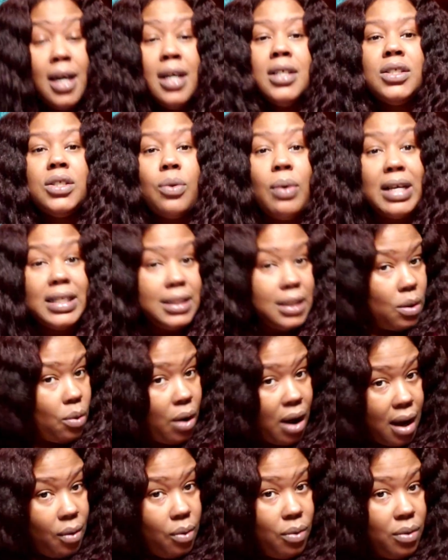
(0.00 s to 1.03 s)
So I said,
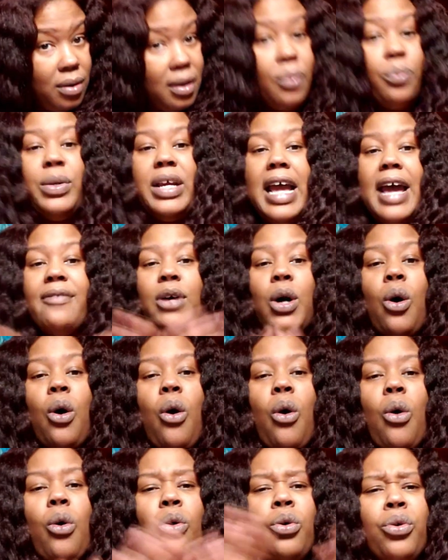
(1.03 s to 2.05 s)
well, we have a
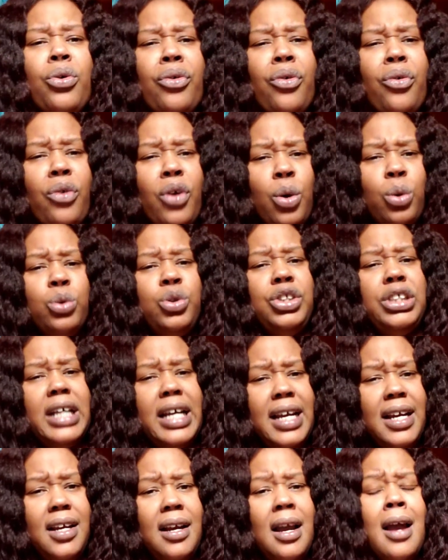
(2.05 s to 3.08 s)
whole
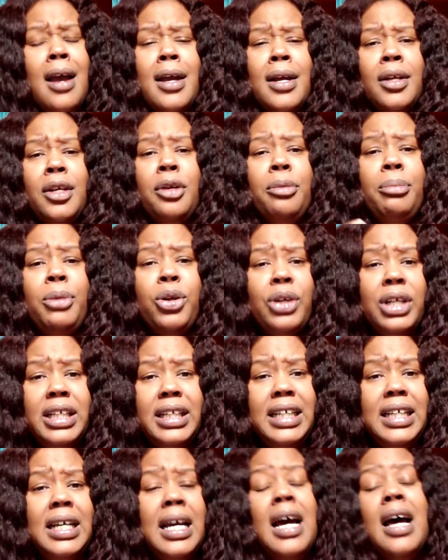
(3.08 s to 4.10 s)
crochet
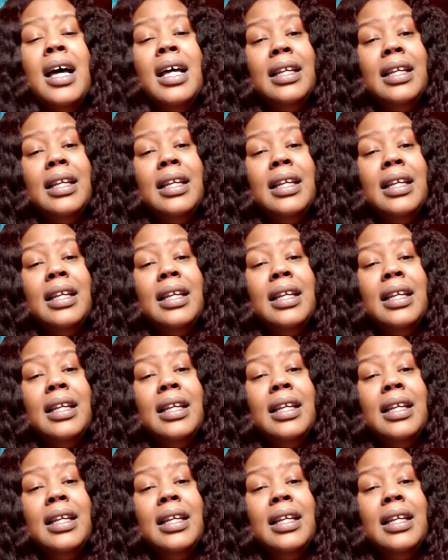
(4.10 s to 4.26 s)
community.